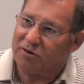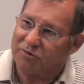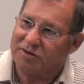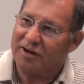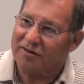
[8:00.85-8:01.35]

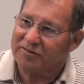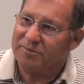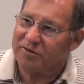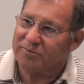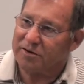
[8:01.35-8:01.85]
don't tax
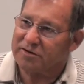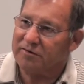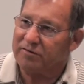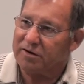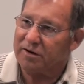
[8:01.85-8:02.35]
them as much
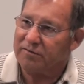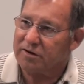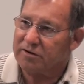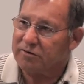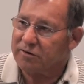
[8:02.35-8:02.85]
if
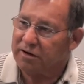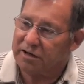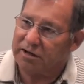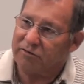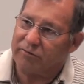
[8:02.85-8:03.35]
they do it
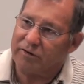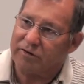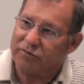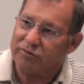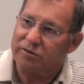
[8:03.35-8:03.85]
80 over there
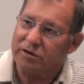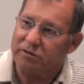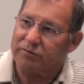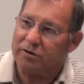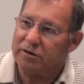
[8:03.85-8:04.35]
and 20
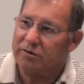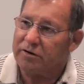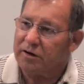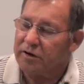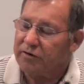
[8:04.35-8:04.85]
over
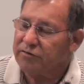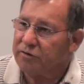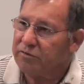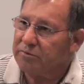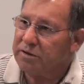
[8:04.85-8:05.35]
here. So it
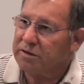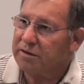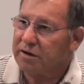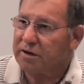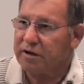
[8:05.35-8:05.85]
would be
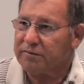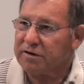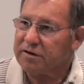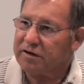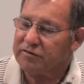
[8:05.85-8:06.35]

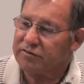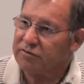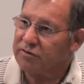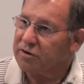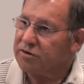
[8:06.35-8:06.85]
advantageous
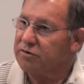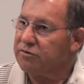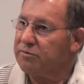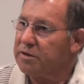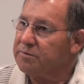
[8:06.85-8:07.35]
to
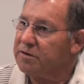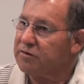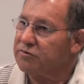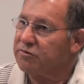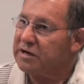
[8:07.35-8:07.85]
do maybe
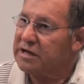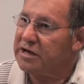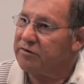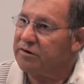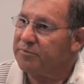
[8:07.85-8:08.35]
the 20
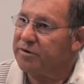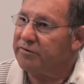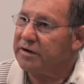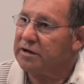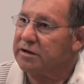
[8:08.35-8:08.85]
here in
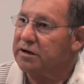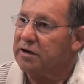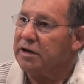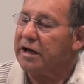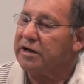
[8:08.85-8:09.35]
Imperial Valley
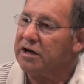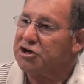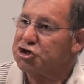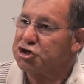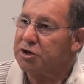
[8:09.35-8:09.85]
and
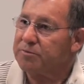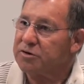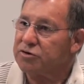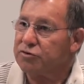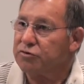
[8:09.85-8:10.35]
not ship
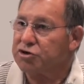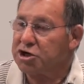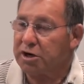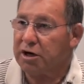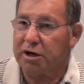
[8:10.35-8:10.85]
it to
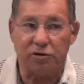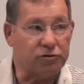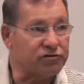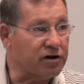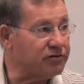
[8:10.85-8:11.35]

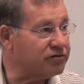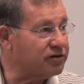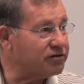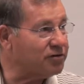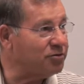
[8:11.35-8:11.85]
Chicago, San
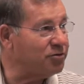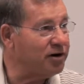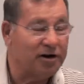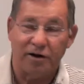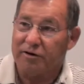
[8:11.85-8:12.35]
Francisco,
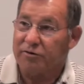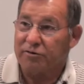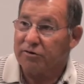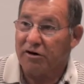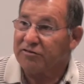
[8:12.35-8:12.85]

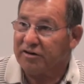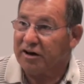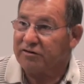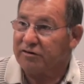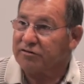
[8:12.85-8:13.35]
or Los
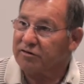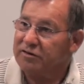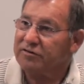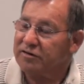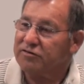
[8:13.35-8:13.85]
Angeles. You
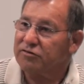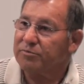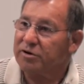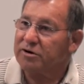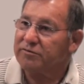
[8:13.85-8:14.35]
know, let's do
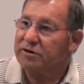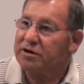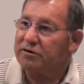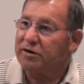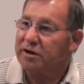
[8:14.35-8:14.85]
part of it
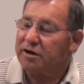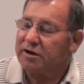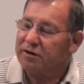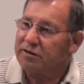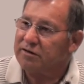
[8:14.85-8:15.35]
here,
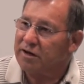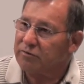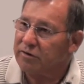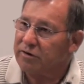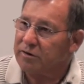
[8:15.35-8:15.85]
and I think that
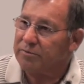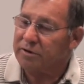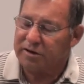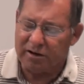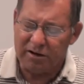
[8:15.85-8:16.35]
would help.
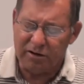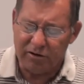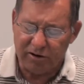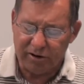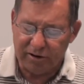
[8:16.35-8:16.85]
And
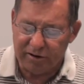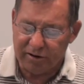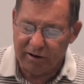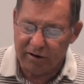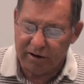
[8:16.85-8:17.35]
then on
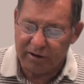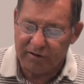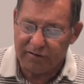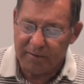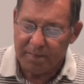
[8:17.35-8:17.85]
another line
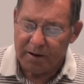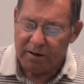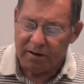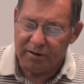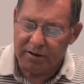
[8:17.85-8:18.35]
is
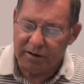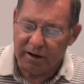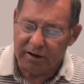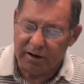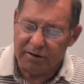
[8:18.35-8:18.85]

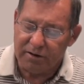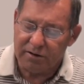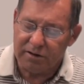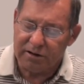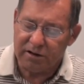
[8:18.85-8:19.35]
I
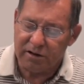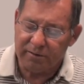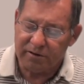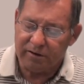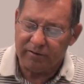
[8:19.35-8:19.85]
think that
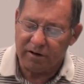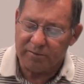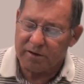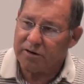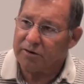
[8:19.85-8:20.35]
economic
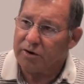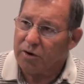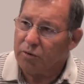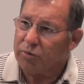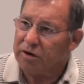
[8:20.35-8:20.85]
development here,
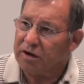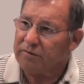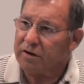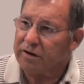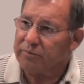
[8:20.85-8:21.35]
we
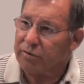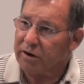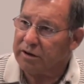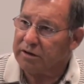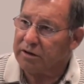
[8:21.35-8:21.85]
have a lot of
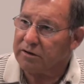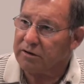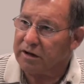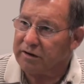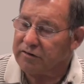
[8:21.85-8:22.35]
product
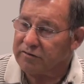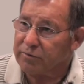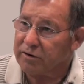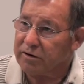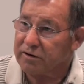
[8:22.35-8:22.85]
here. A lot of this
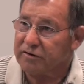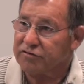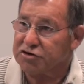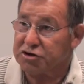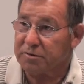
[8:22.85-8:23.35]
product
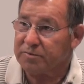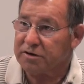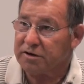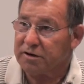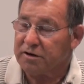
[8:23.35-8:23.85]
is
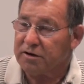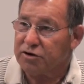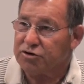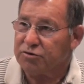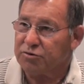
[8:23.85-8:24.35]
shipped
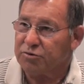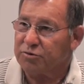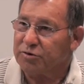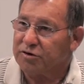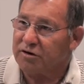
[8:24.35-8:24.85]

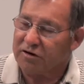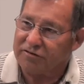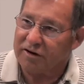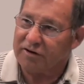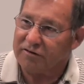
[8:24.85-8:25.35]
to
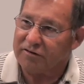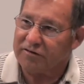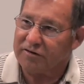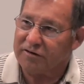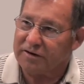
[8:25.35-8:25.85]
Los
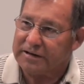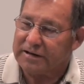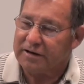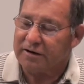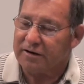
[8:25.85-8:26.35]
Angeles and
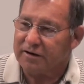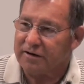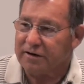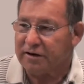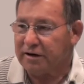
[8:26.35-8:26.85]

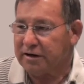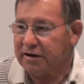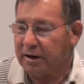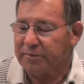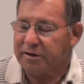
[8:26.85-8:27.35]
LA,